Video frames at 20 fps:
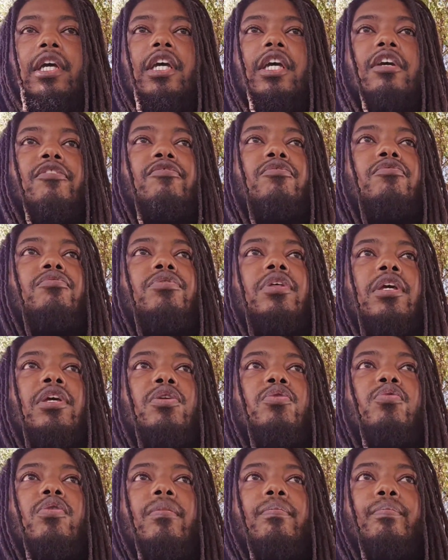If you think
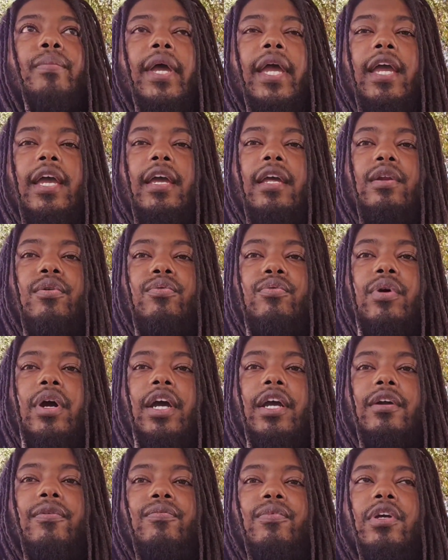you a man,
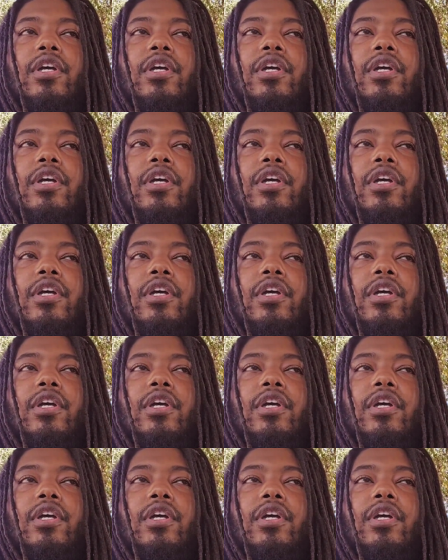right?